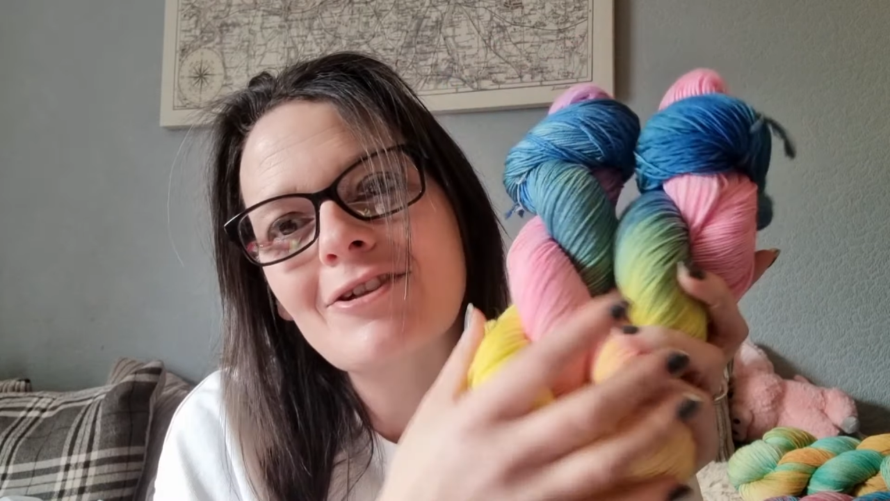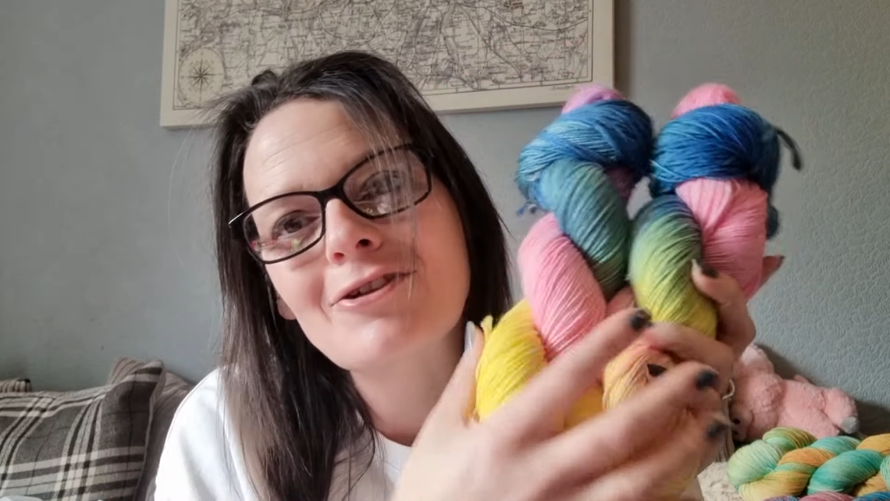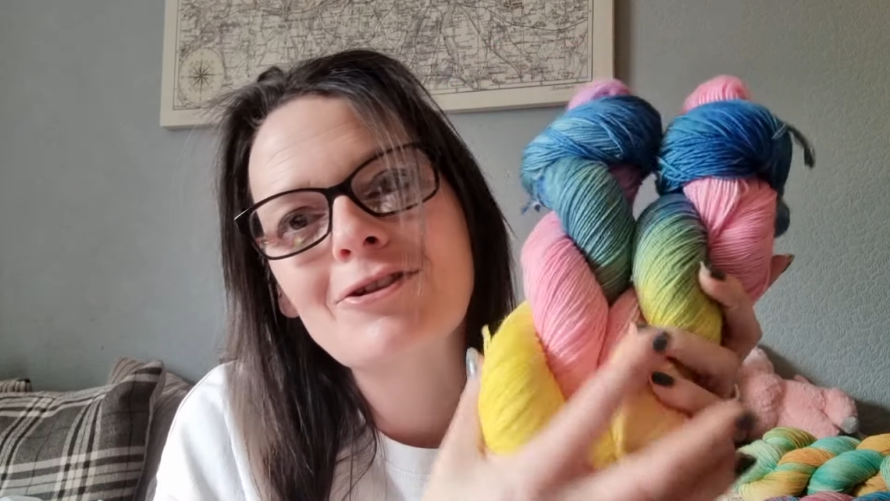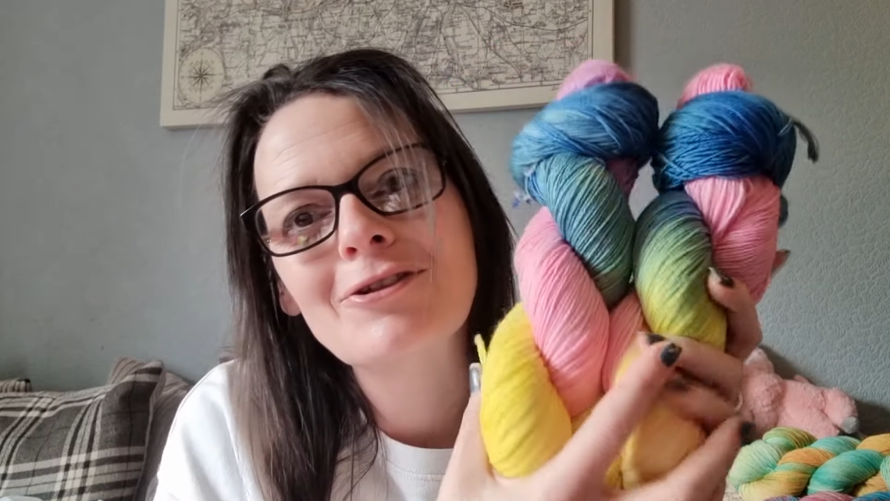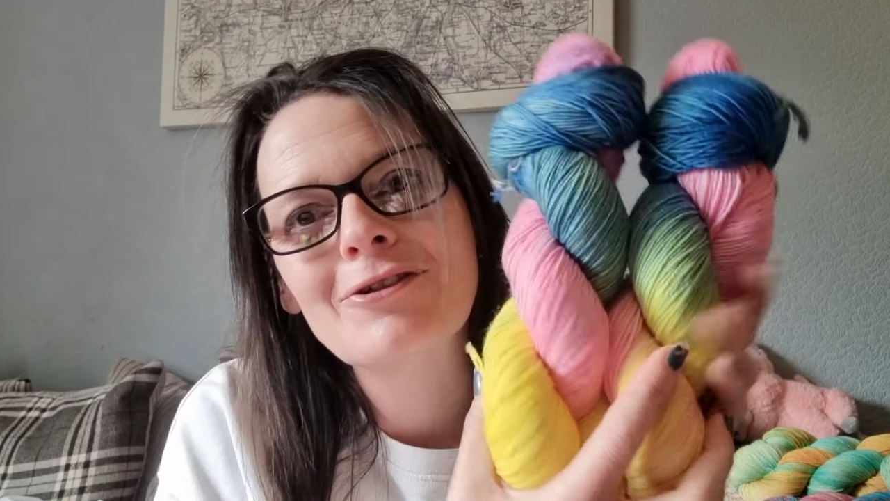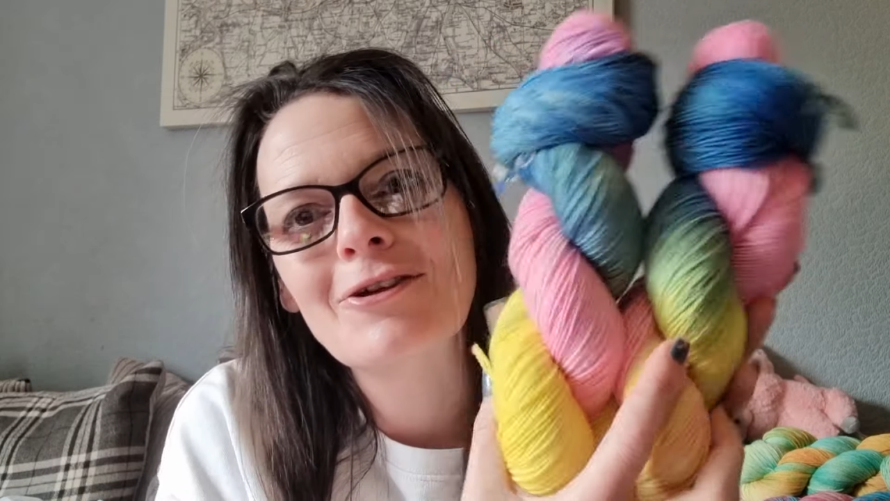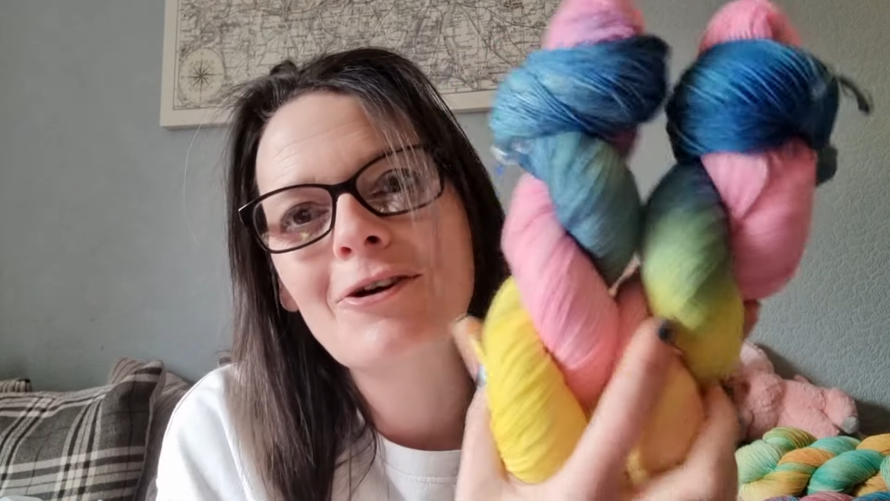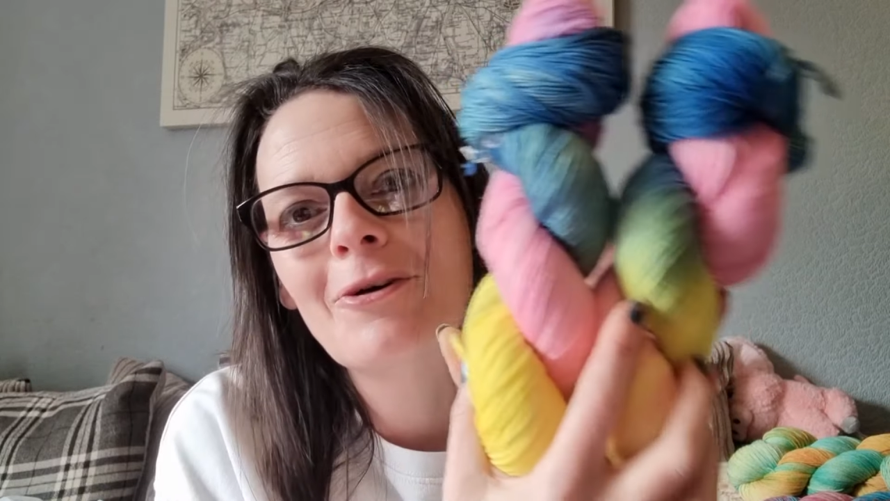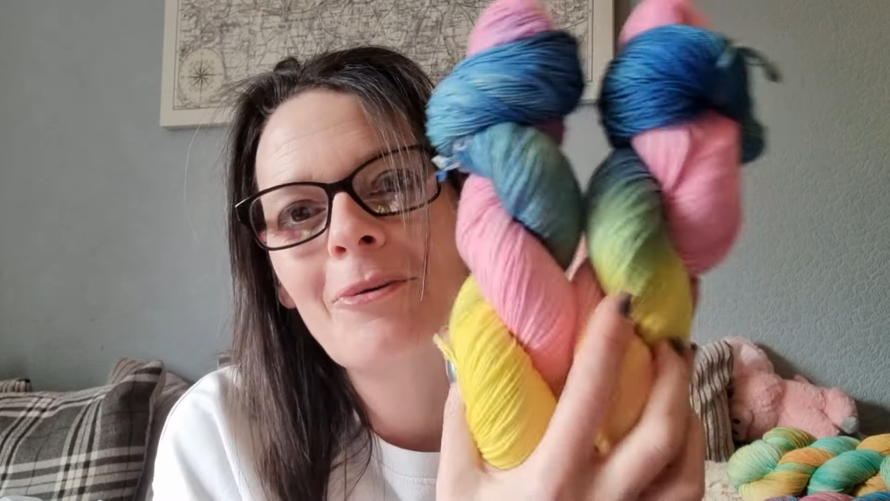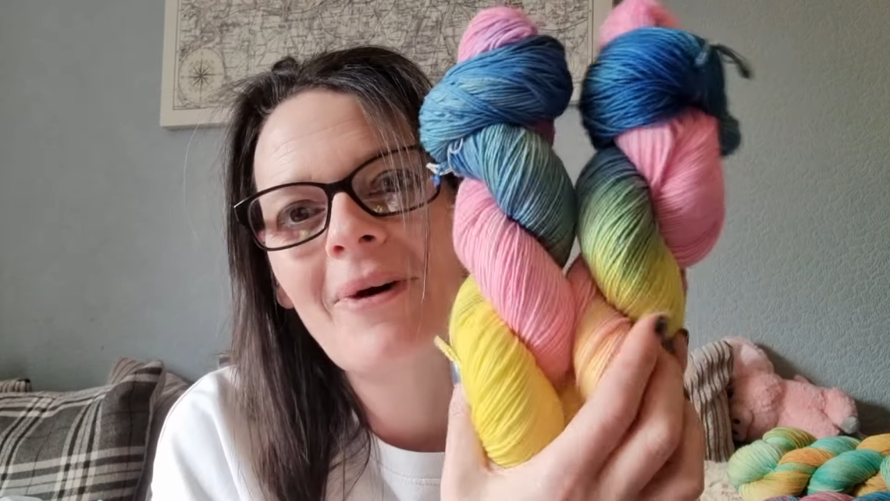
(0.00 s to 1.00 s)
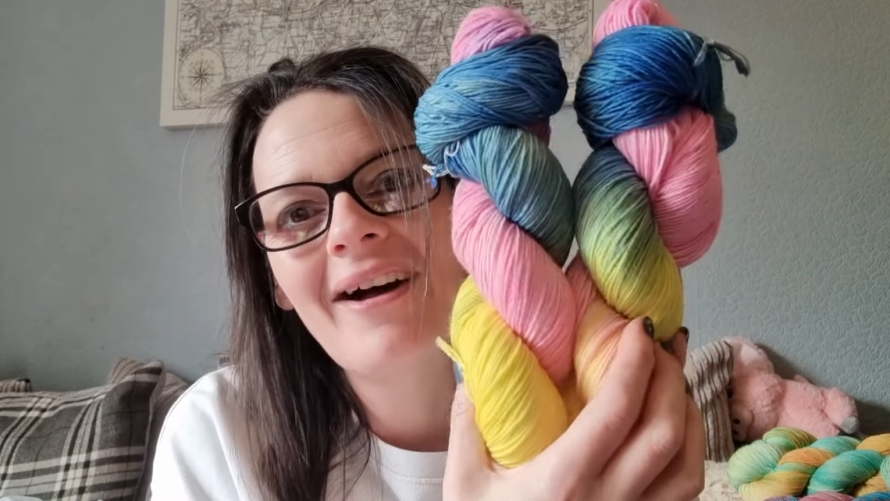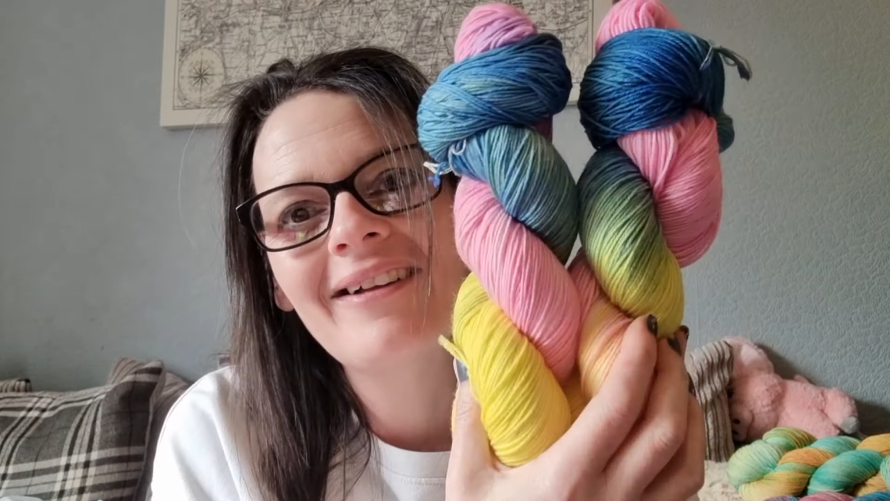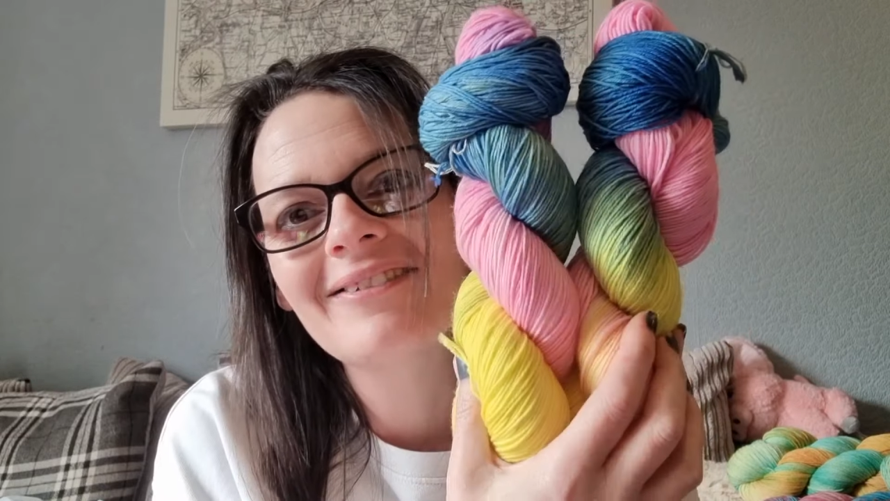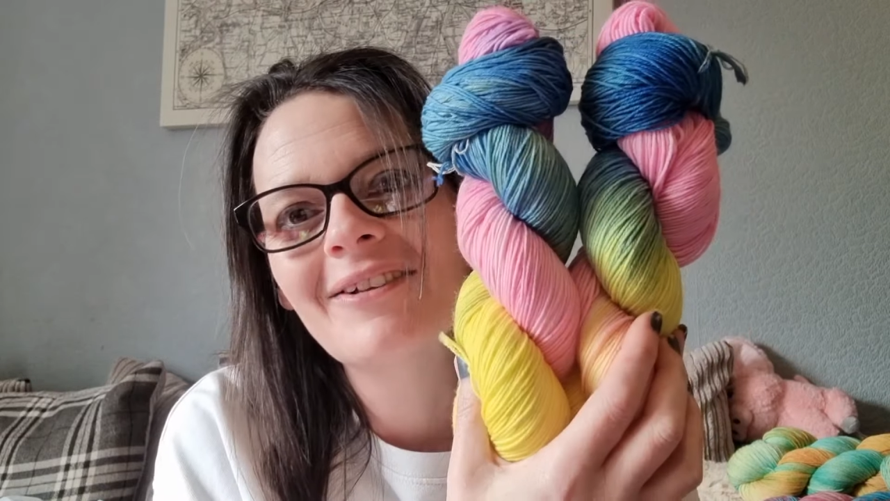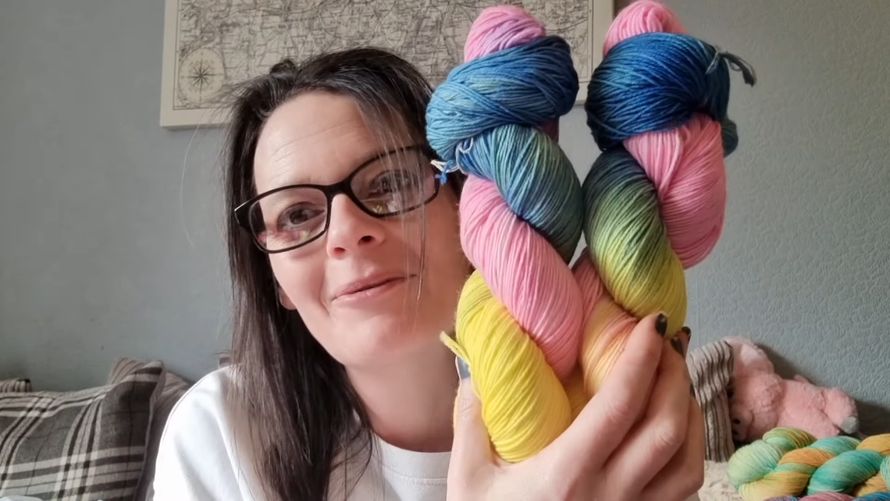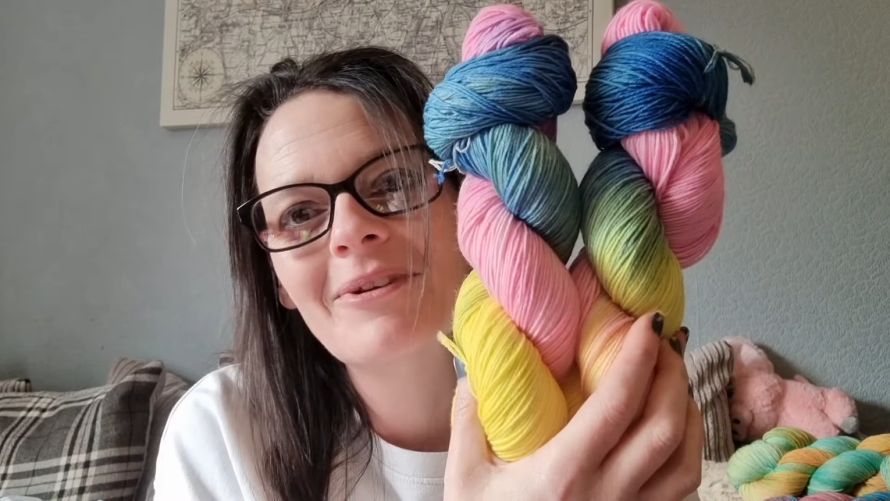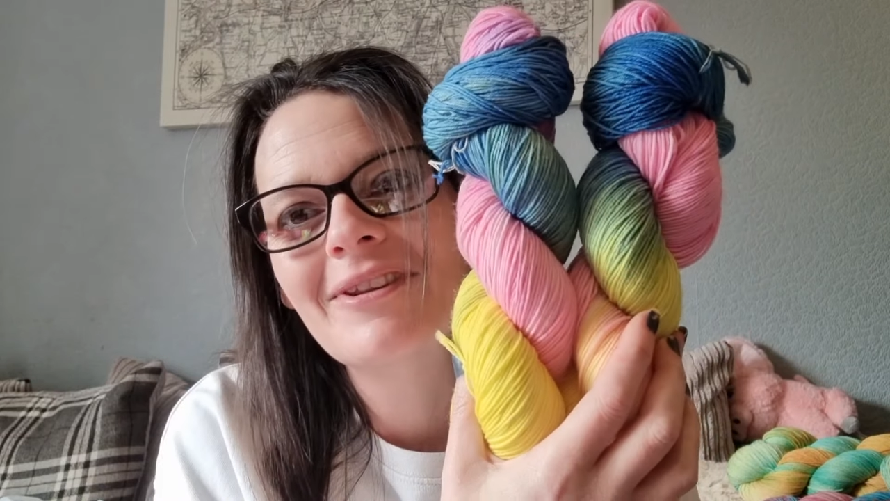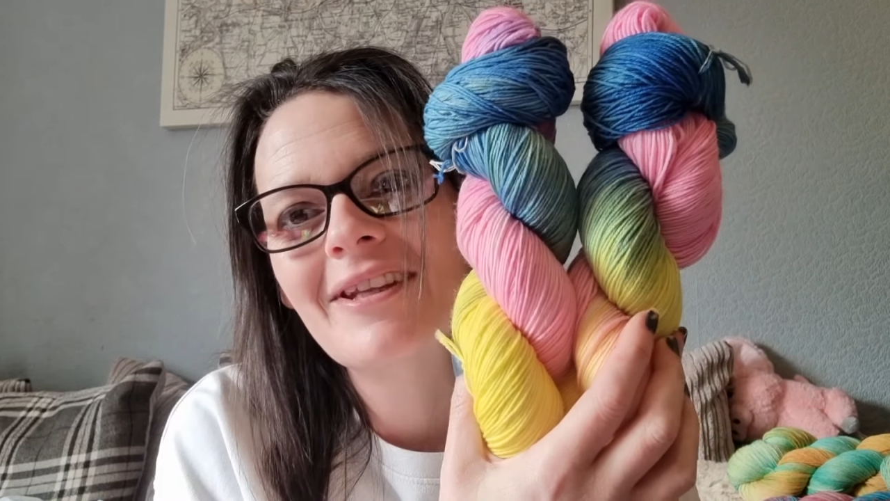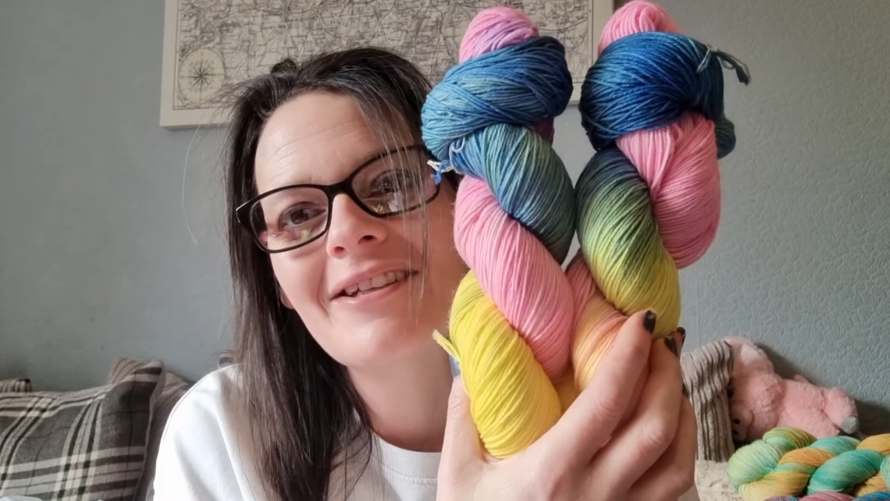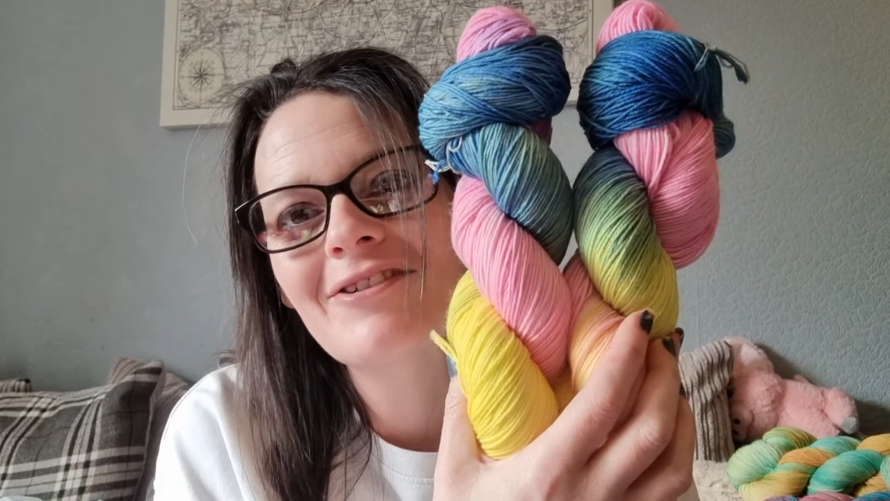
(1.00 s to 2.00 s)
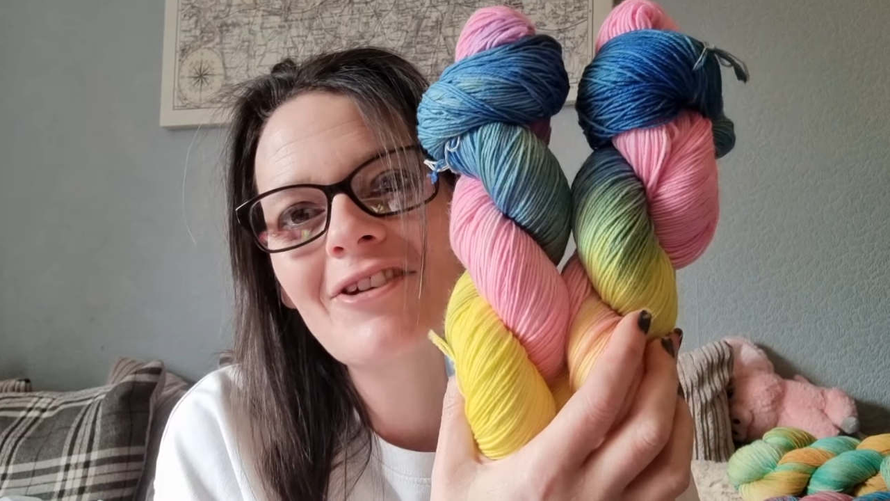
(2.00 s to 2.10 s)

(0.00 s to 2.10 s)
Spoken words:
so well with these